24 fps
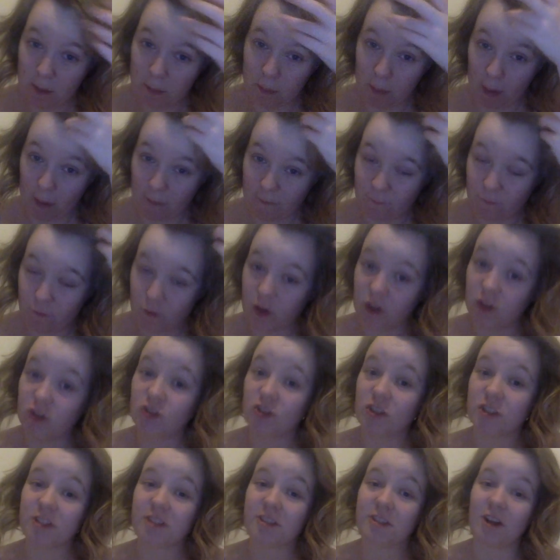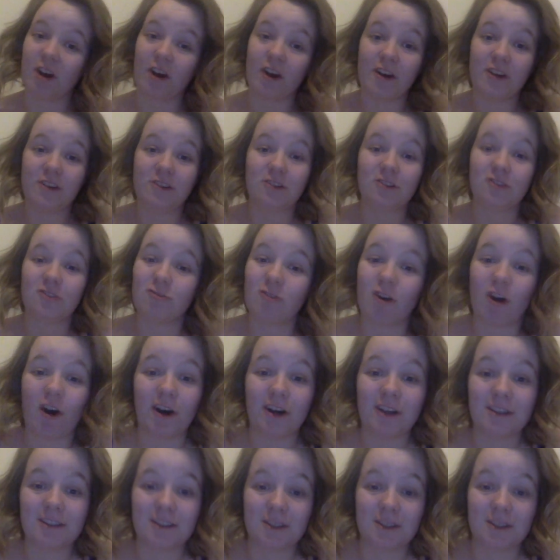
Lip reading: my fringe has started to dry.